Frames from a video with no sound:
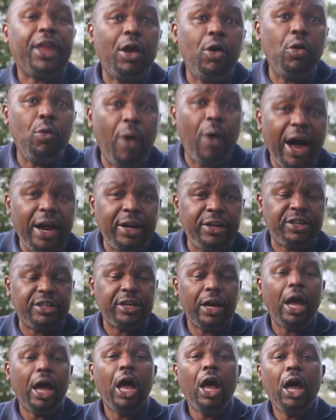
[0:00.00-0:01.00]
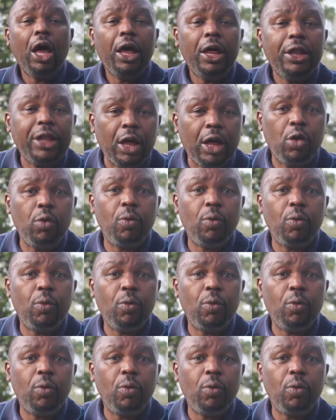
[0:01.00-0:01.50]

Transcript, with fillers: they want, they